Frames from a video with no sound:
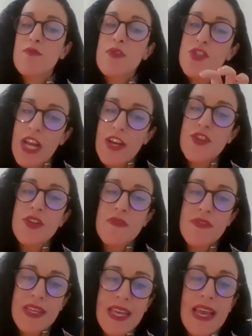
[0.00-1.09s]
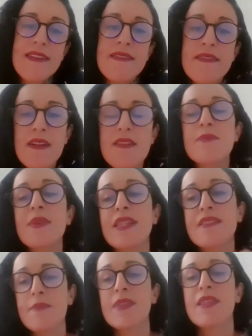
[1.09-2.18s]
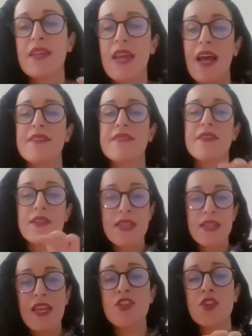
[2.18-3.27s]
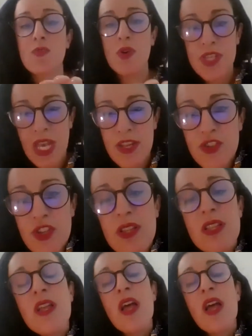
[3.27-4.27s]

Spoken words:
rejection of the case is ultimately something that has contagion potential